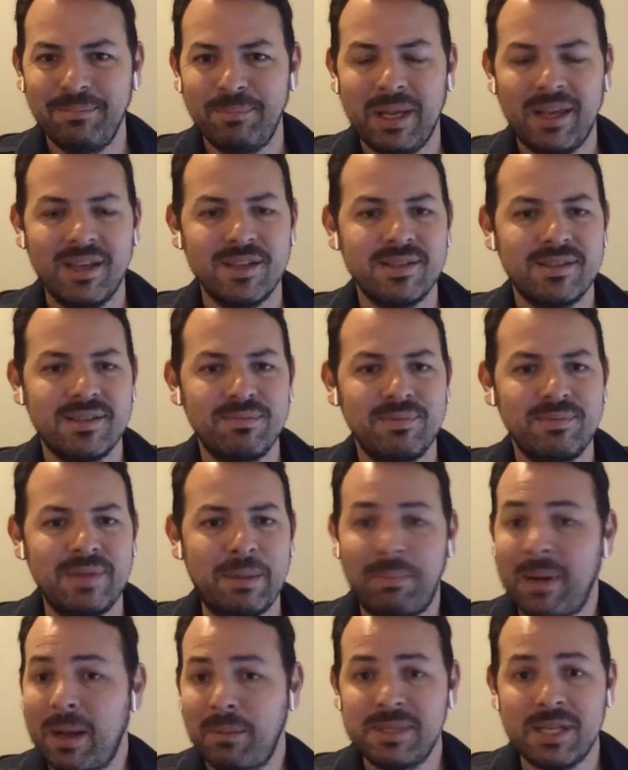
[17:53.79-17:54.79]
Because the
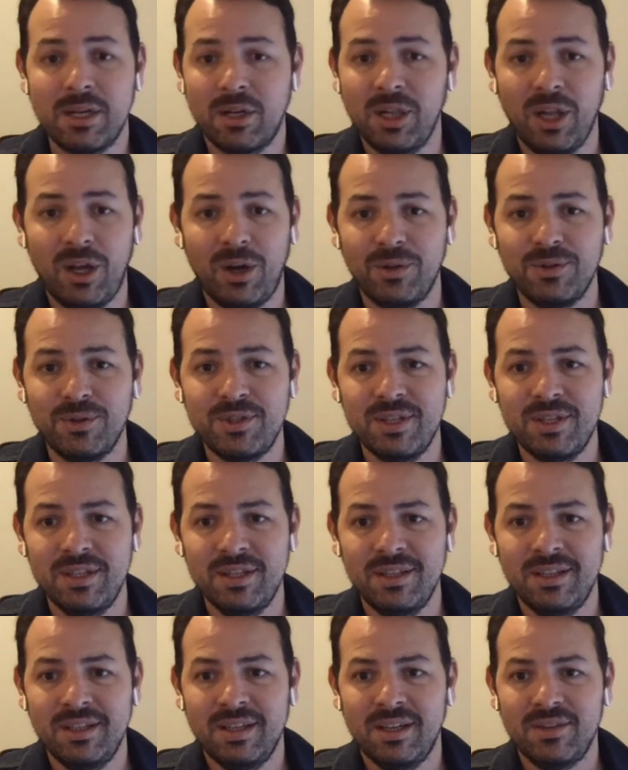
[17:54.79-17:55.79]
pubs are closed.
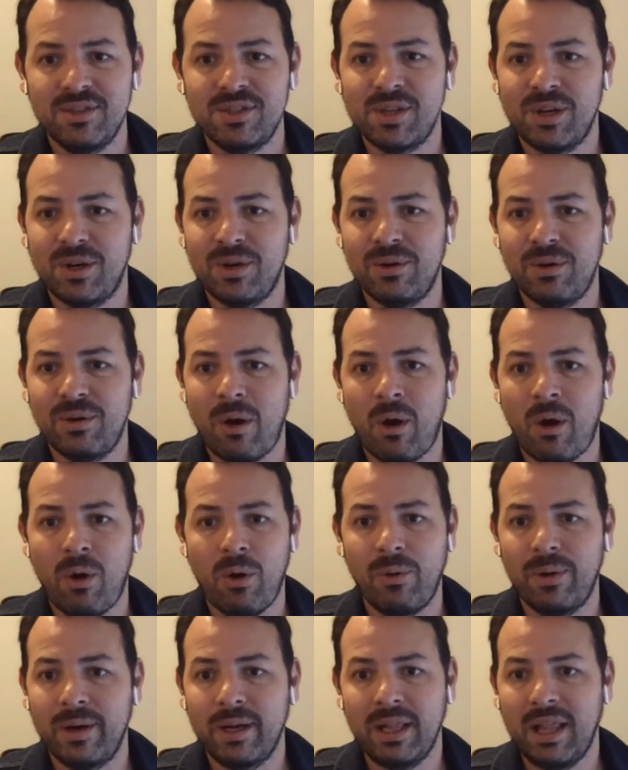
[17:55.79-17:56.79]
So all
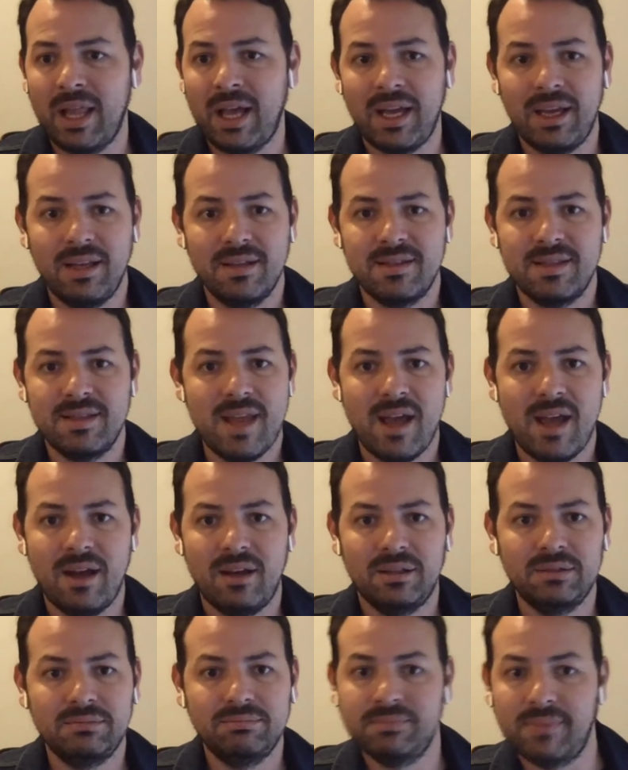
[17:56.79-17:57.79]
our clients
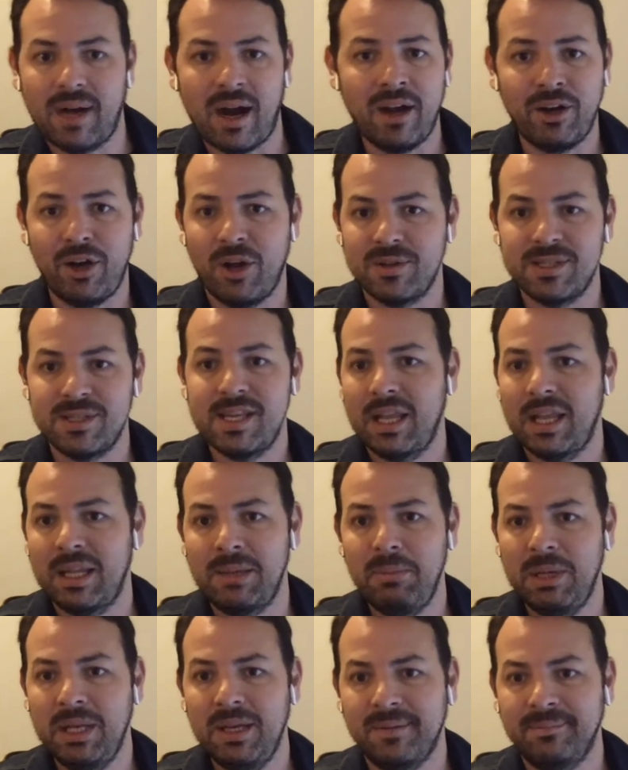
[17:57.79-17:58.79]
now are not selling
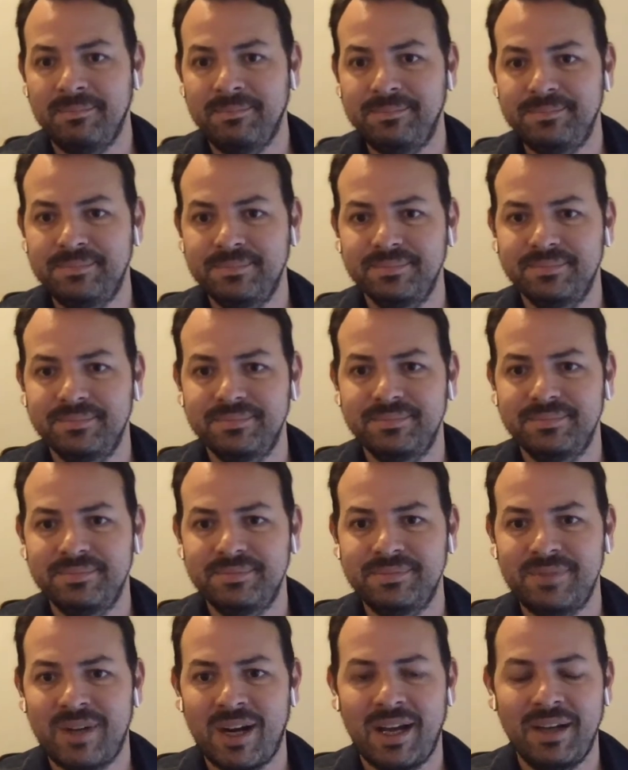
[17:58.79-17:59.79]
beer,
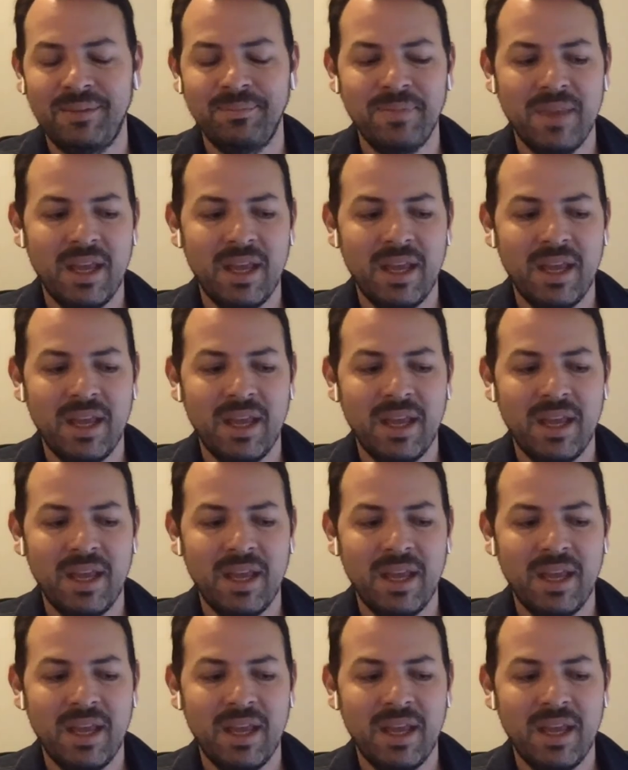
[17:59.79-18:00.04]
right?